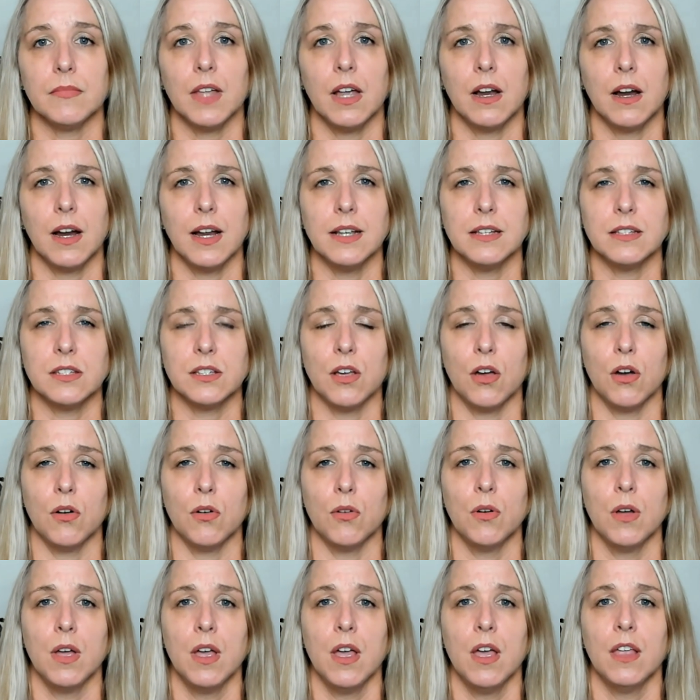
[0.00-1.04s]
All right.
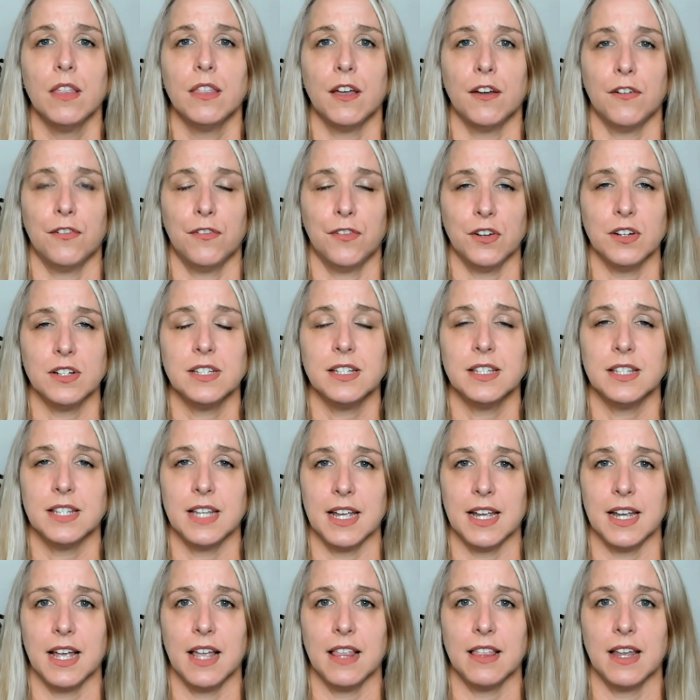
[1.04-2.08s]
So, the first
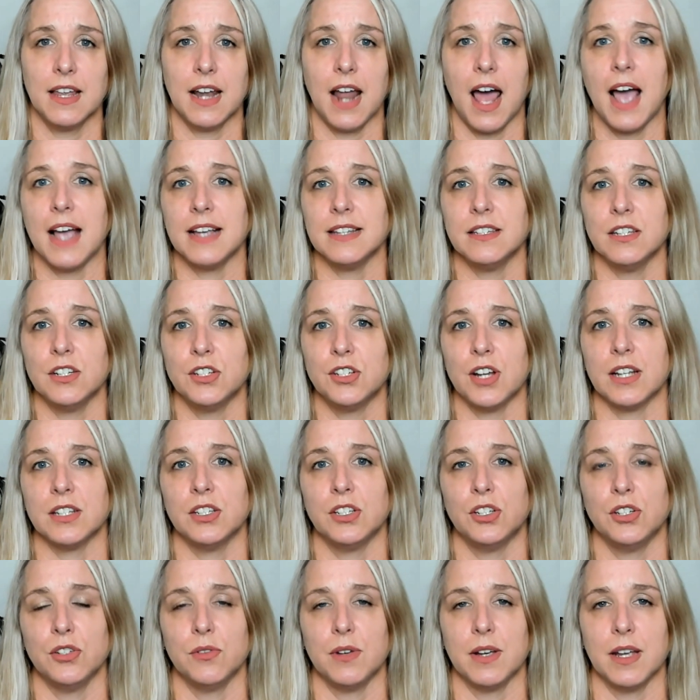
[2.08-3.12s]
thing that I
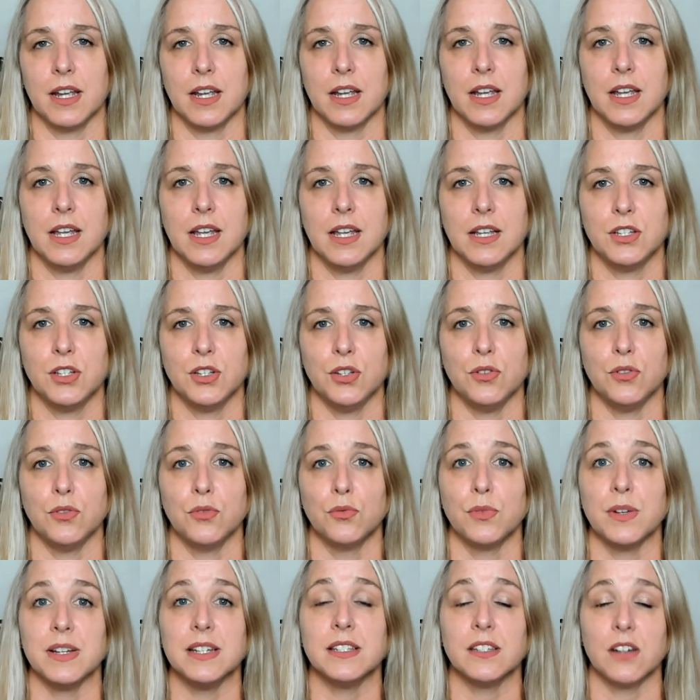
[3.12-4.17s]
suggest doing to
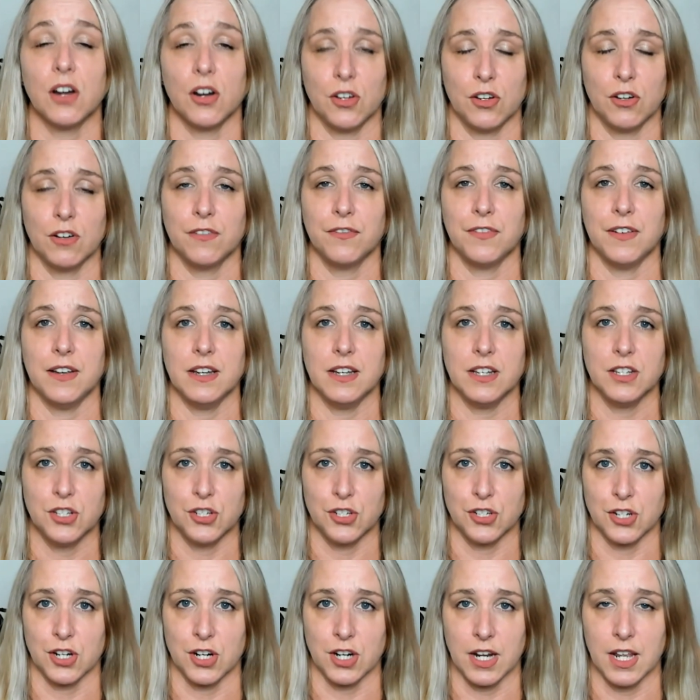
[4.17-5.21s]
restart your fitness
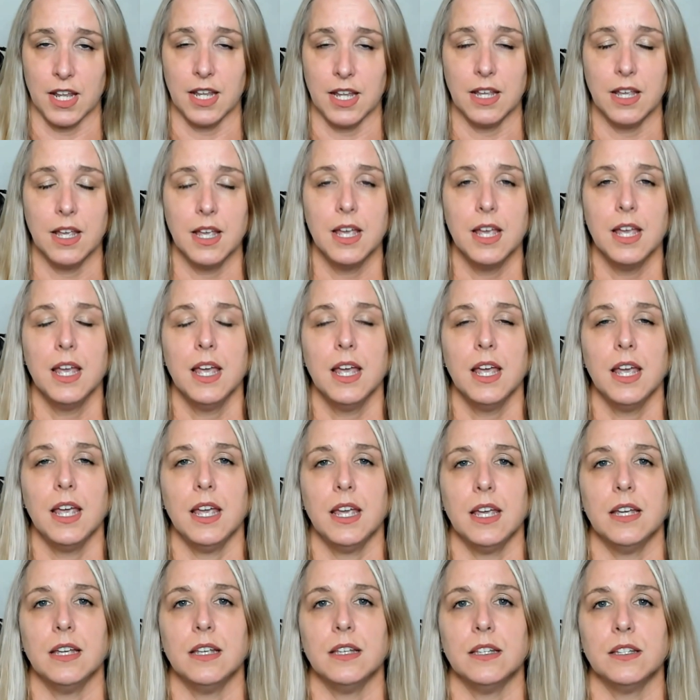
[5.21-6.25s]
journey
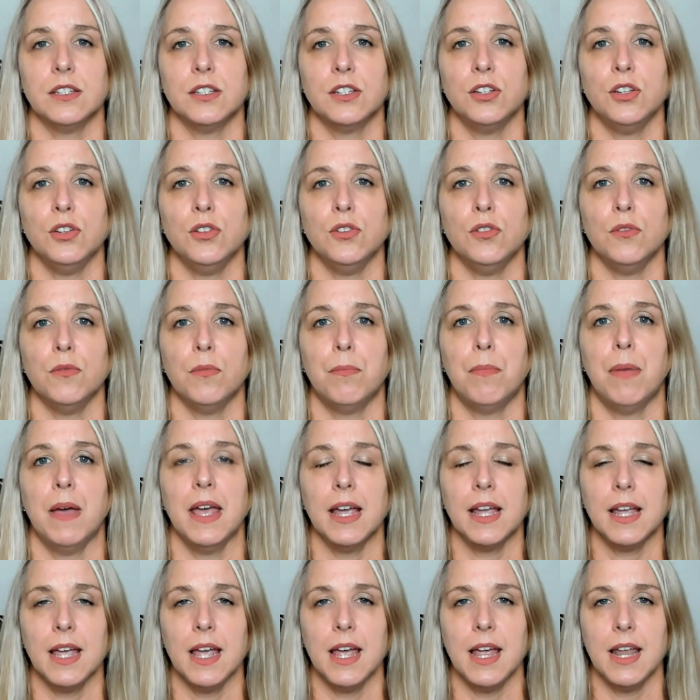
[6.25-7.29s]
is to
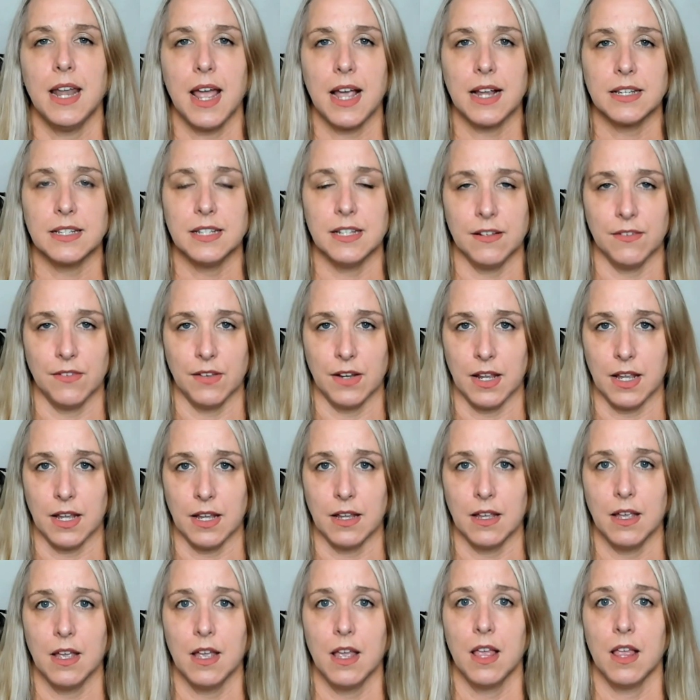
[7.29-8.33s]
pick an
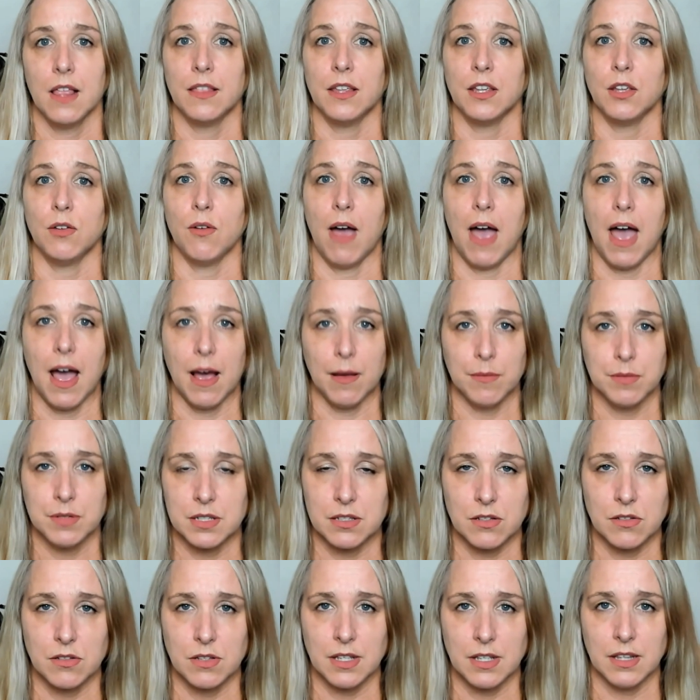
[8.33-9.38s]
activity that you
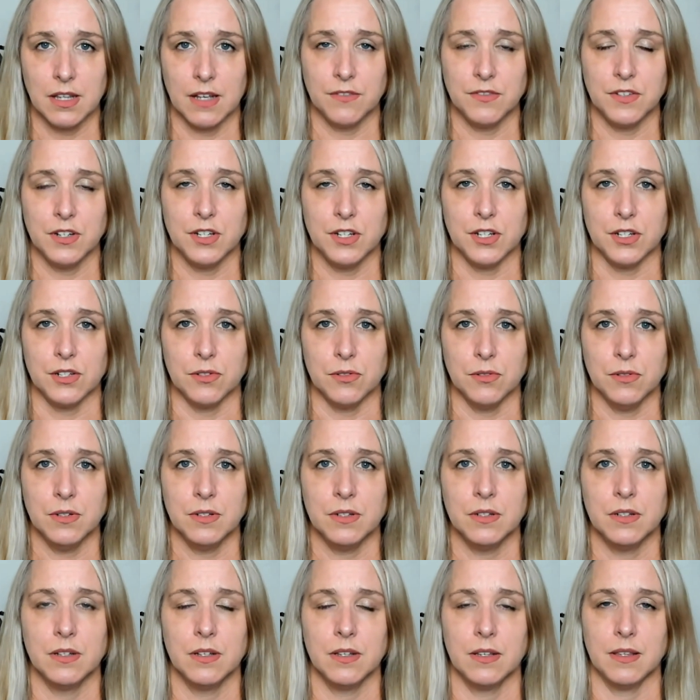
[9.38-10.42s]
absolutely love to do,
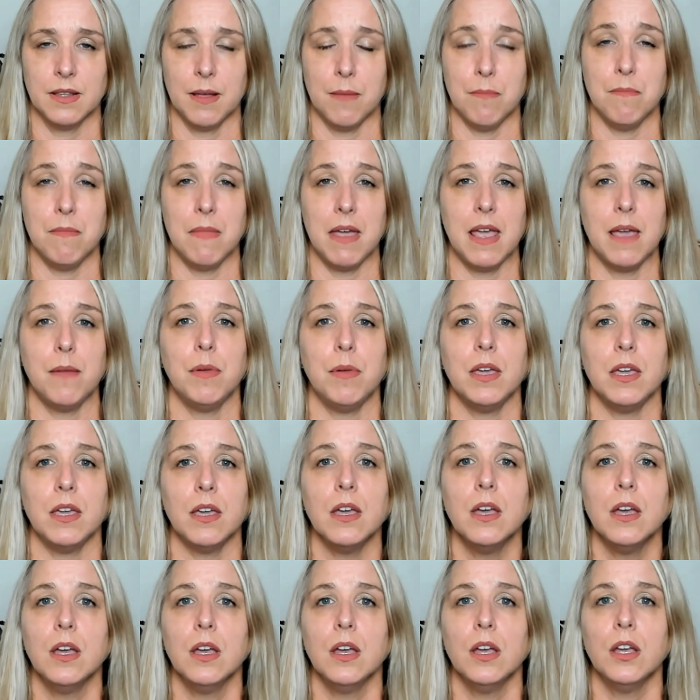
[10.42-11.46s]
that
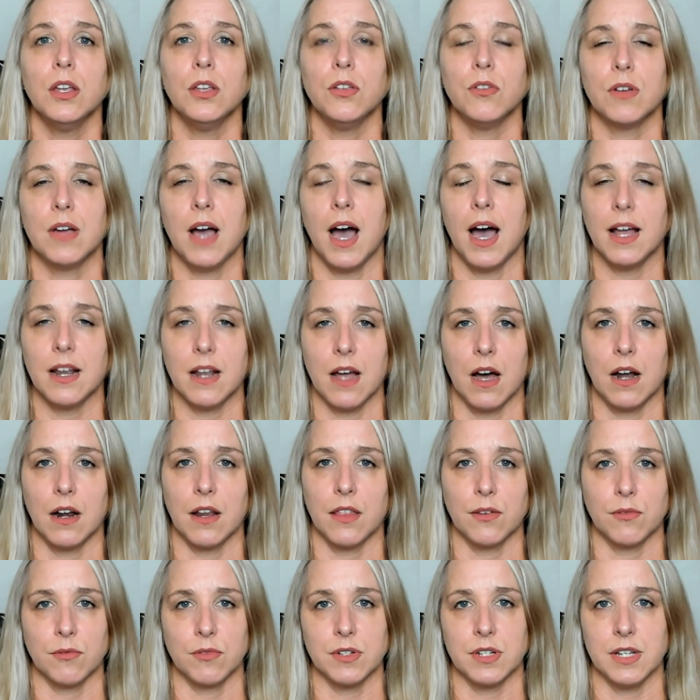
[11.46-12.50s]
maybe you got out
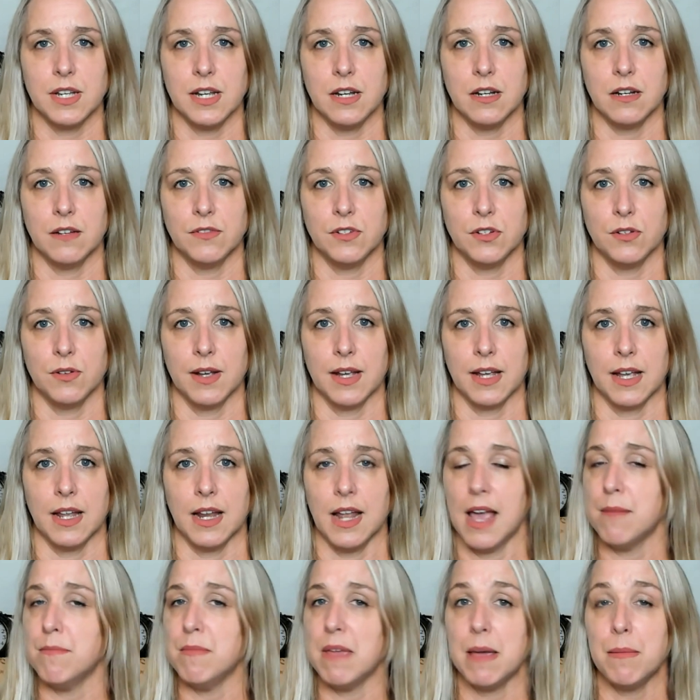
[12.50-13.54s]
of the routine of doing it.
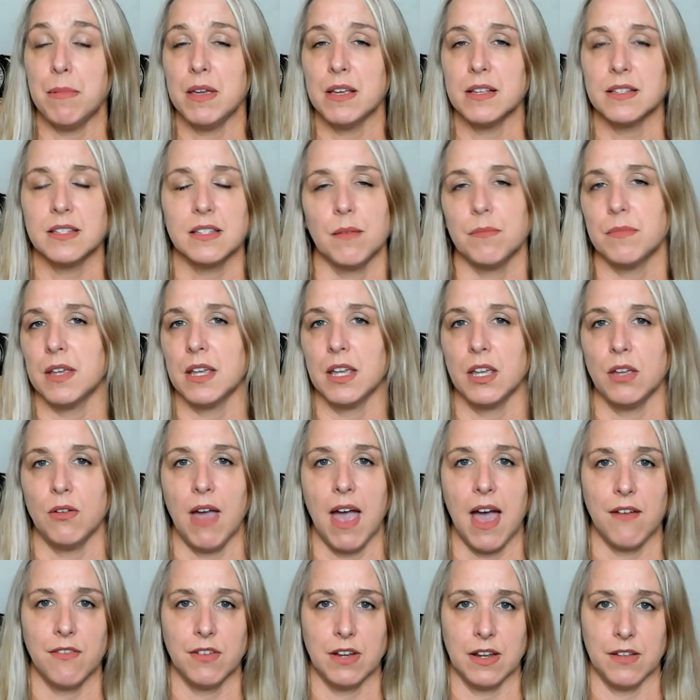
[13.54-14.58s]
And maybe it's something you
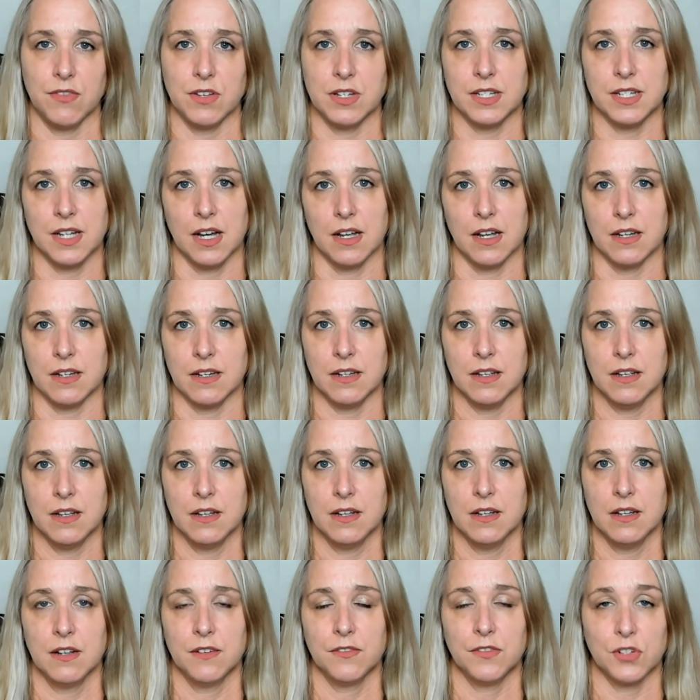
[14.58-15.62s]
haven't even done
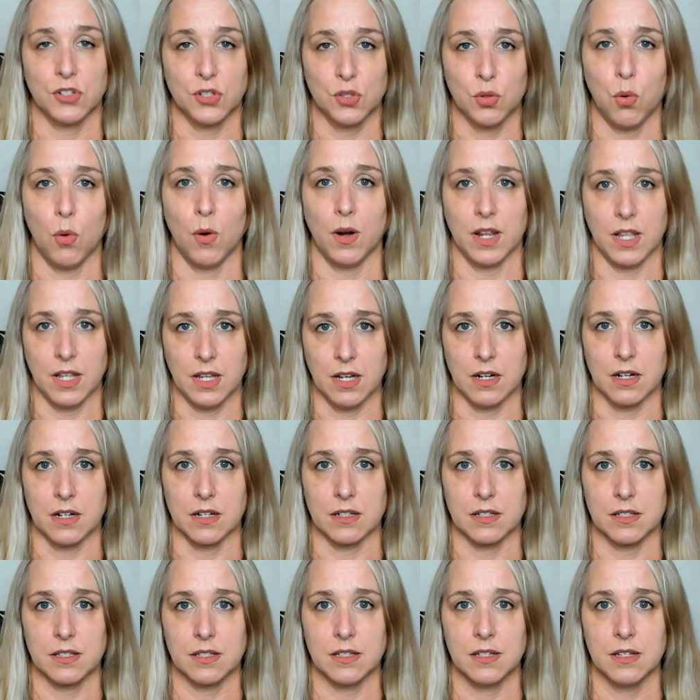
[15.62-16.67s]
for 20
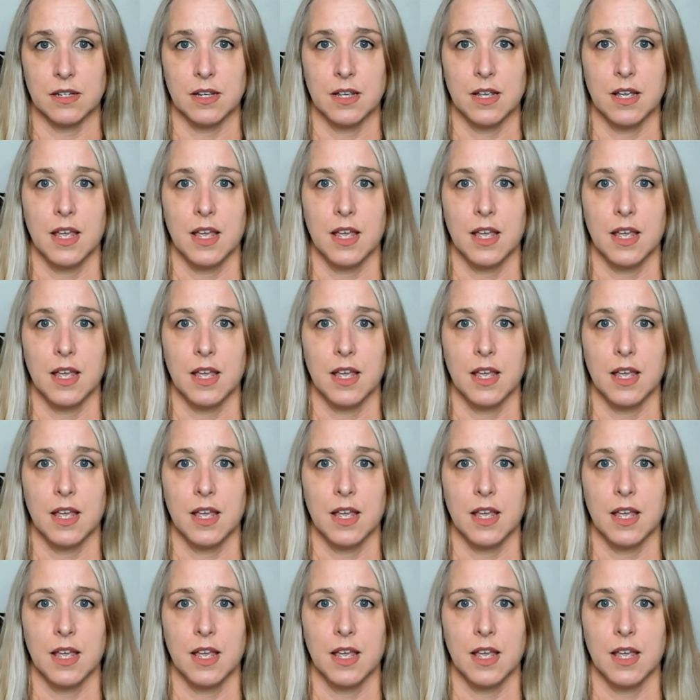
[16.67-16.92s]
years.